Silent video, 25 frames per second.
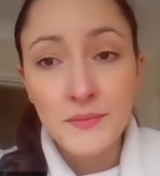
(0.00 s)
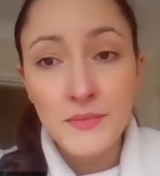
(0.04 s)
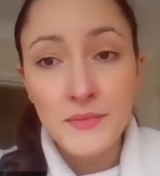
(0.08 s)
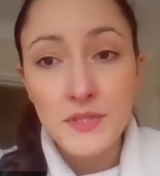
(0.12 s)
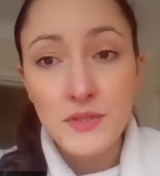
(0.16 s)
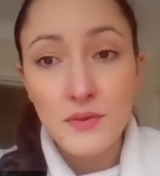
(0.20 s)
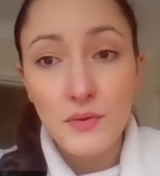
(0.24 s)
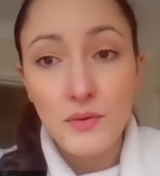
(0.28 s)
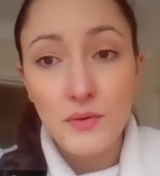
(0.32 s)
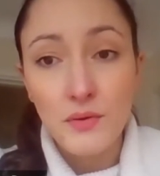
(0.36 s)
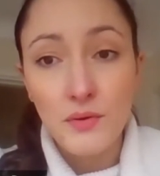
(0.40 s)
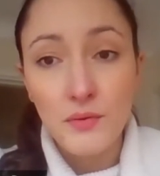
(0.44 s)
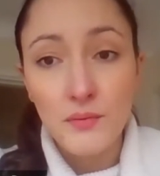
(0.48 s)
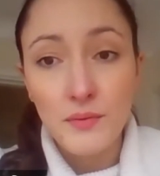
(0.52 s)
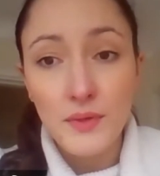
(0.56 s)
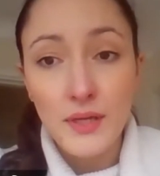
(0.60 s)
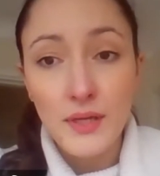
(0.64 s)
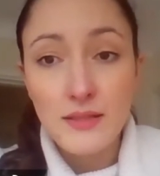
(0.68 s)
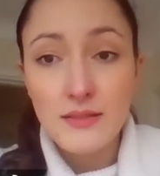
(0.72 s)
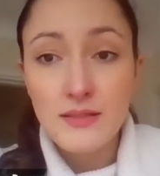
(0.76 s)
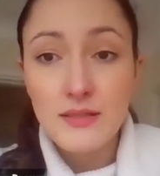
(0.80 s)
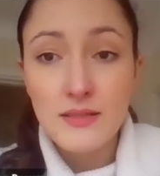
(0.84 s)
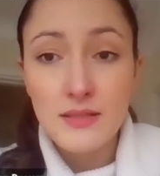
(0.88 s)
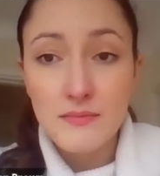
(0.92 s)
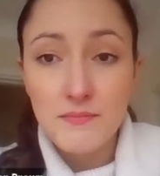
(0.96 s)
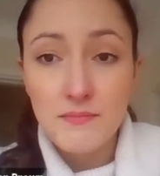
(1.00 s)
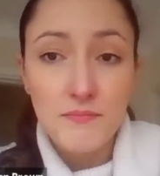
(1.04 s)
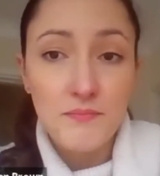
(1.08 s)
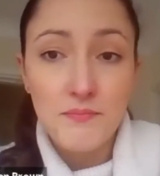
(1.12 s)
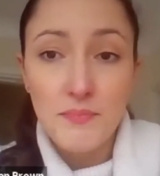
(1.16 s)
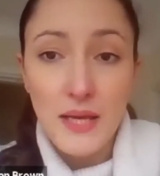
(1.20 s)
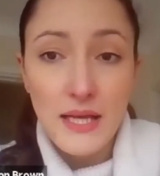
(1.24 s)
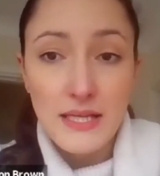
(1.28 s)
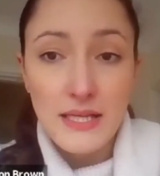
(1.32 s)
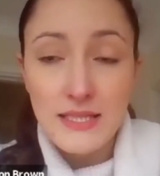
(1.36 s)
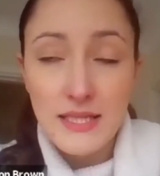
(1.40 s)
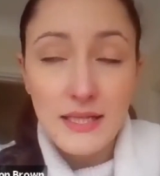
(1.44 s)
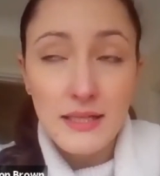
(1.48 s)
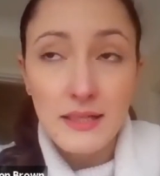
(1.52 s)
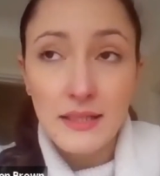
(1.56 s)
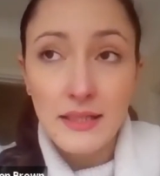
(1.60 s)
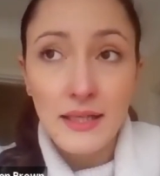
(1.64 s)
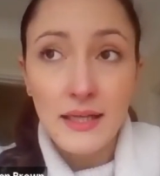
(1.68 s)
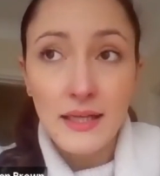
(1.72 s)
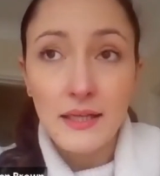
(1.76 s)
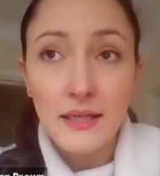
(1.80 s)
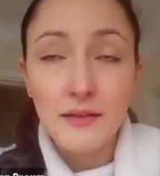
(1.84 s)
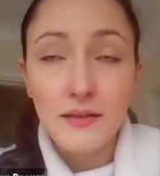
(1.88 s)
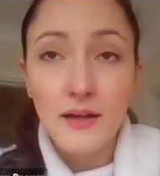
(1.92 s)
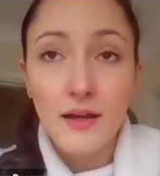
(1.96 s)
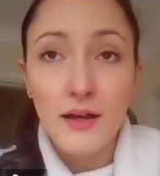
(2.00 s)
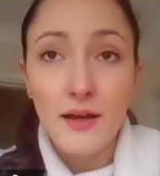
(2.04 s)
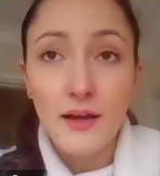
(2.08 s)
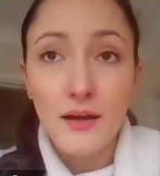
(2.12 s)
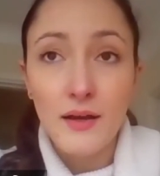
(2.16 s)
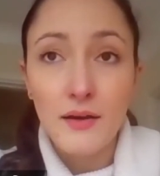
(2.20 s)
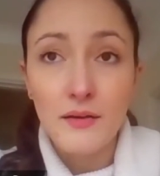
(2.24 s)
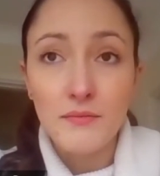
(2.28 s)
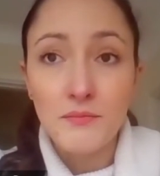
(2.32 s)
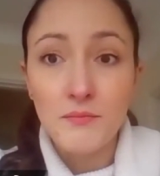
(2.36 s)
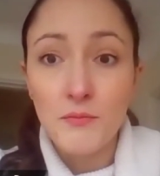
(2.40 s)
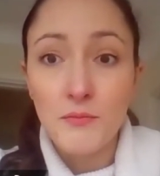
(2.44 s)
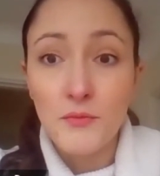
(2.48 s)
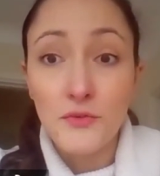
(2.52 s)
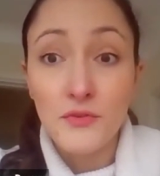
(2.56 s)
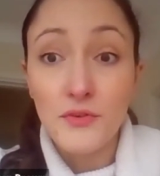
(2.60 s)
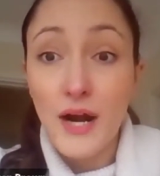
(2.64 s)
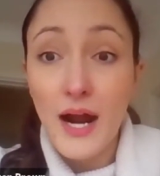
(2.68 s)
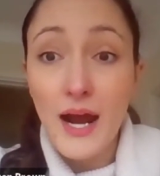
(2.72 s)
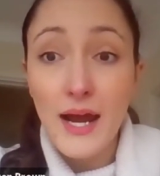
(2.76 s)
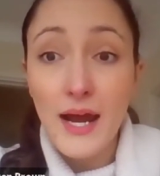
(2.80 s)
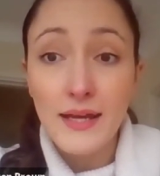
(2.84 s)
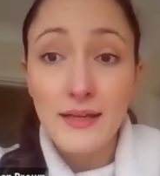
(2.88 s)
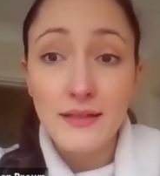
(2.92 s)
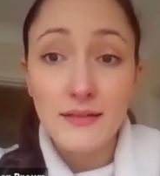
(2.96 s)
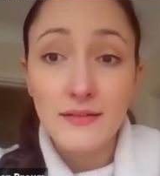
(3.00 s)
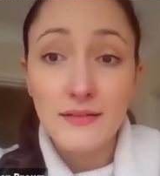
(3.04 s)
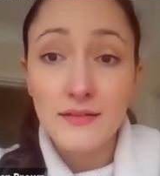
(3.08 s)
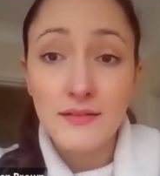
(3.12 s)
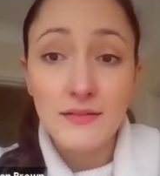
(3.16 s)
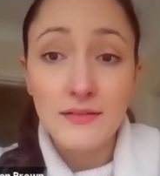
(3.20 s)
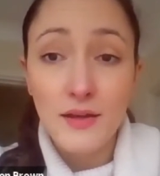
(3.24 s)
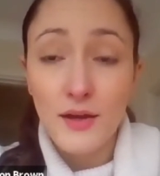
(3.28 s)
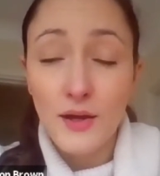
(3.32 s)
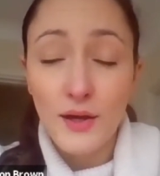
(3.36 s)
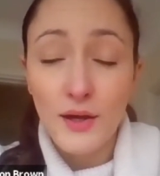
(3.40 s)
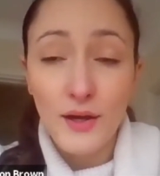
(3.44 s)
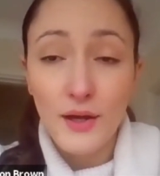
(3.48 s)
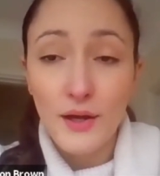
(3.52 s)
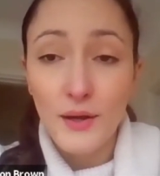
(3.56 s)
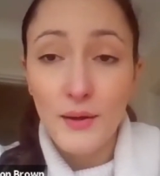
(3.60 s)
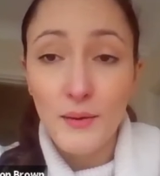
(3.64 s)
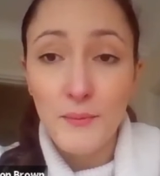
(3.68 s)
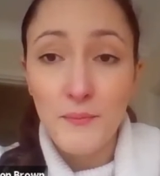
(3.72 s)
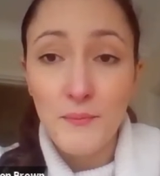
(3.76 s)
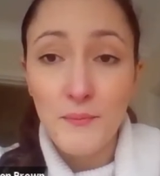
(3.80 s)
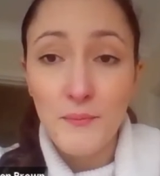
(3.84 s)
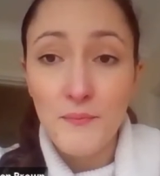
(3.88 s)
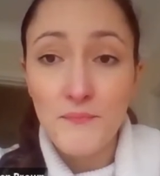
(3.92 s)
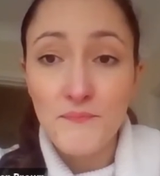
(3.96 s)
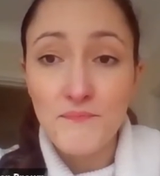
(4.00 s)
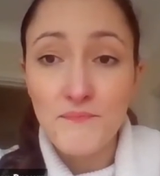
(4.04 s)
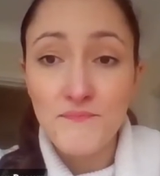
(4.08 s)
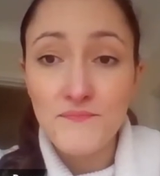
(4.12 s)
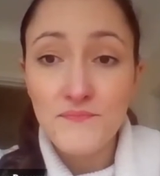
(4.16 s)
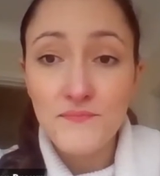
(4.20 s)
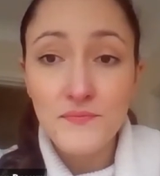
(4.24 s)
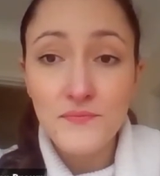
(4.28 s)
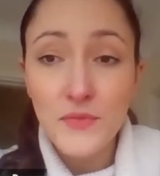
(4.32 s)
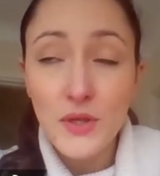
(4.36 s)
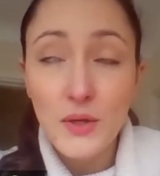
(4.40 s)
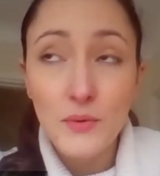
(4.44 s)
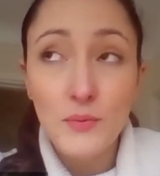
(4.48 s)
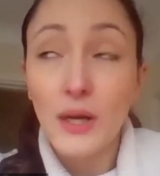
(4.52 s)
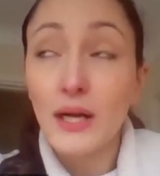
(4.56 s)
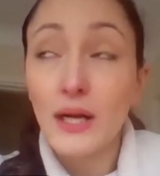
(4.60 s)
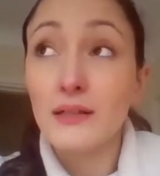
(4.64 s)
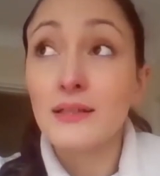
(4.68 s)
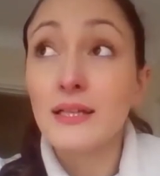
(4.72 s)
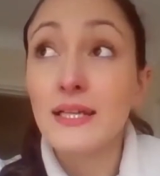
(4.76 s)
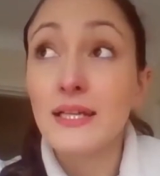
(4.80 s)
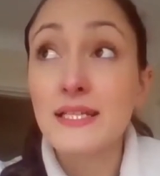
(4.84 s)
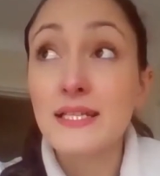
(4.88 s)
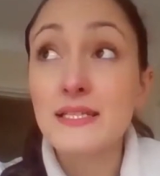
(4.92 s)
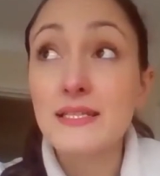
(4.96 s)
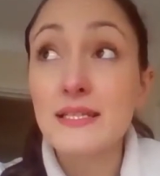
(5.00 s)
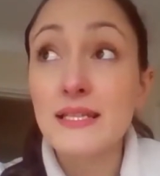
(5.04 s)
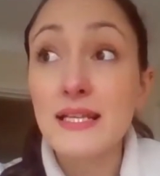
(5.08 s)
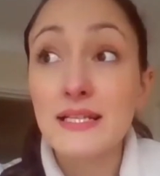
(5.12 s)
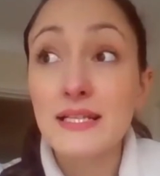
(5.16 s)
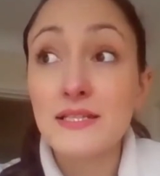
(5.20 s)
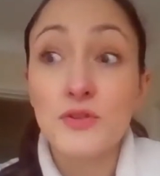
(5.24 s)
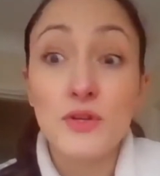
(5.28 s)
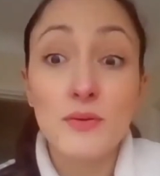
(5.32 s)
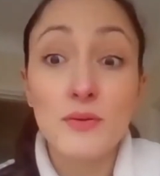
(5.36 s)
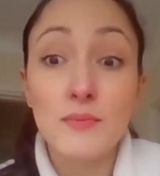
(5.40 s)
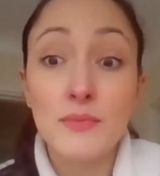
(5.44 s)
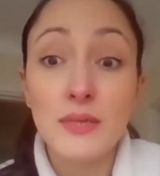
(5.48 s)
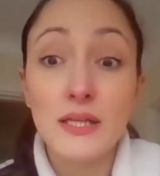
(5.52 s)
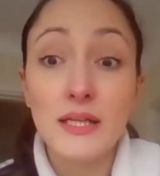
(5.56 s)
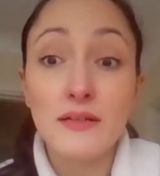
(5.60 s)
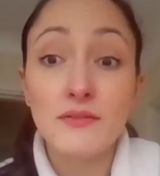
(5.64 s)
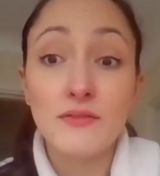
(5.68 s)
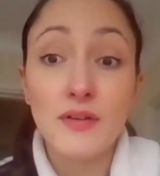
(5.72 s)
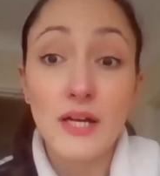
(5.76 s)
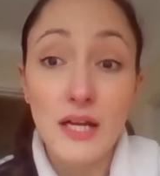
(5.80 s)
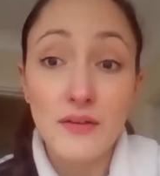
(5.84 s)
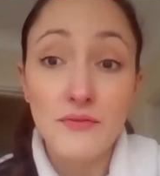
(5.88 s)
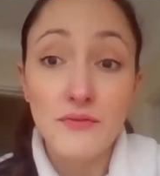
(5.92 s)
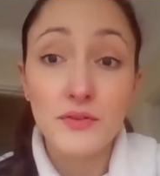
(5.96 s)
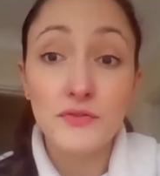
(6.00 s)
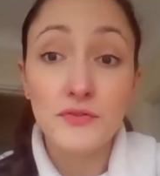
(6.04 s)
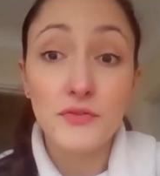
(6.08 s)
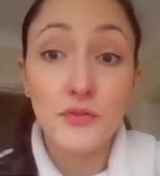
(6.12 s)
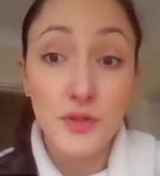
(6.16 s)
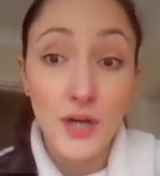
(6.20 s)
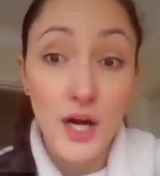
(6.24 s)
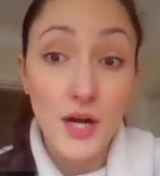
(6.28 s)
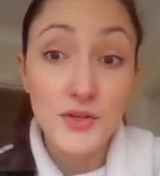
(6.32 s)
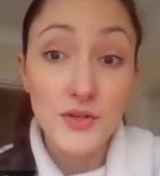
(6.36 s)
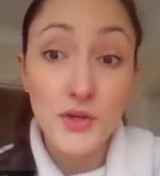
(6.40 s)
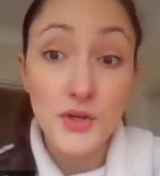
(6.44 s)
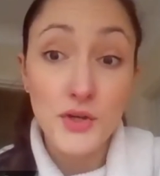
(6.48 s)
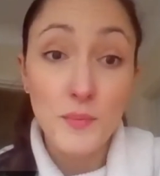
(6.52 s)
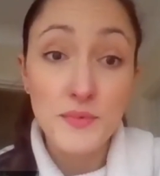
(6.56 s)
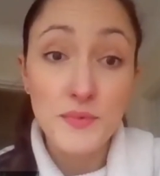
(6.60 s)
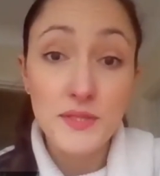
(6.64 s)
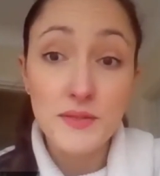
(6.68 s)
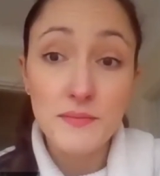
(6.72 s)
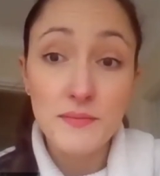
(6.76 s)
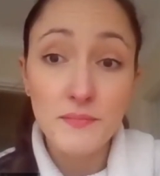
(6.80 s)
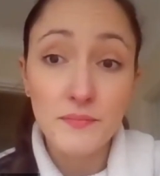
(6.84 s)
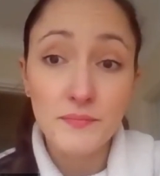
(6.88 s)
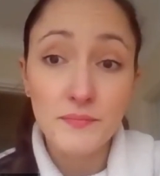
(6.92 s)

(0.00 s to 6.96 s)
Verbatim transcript: so it's basically uh, right um, well it's extremely relevant for our jobs